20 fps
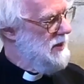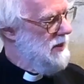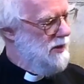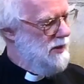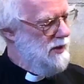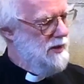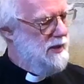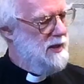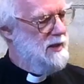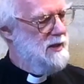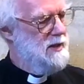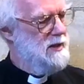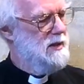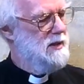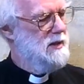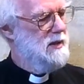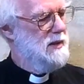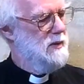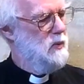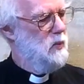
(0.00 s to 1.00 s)

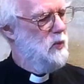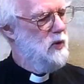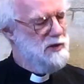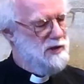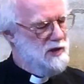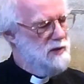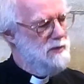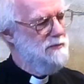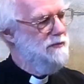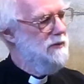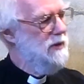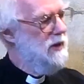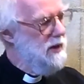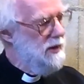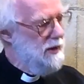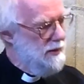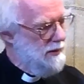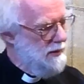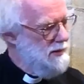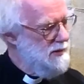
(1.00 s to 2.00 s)
learning what you've
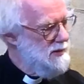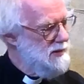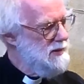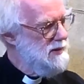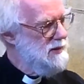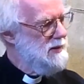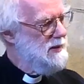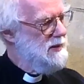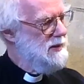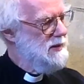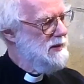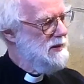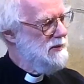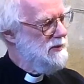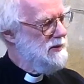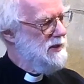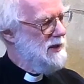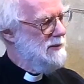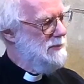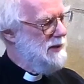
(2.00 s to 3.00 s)
learned,
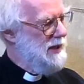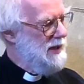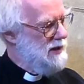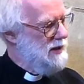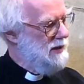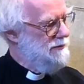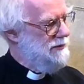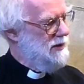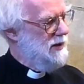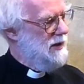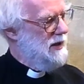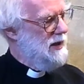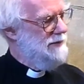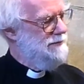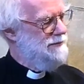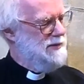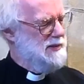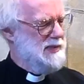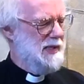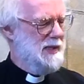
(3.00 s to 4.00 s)
looking back over your
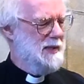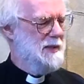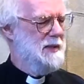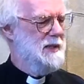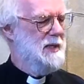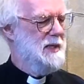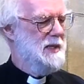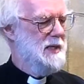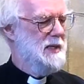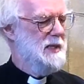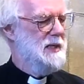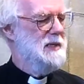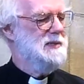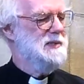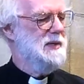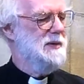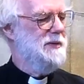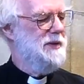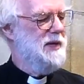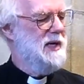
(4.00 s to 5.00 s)
life and saying,
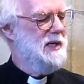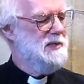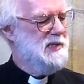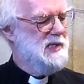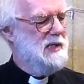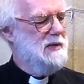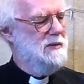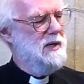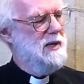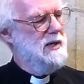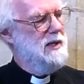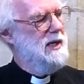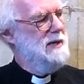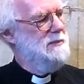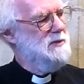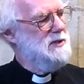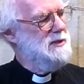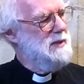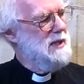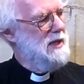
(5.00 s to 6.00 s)
so that's how I
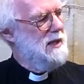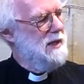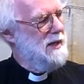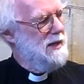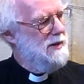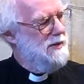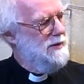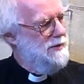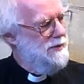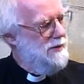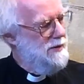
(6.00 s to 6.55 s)
came to be like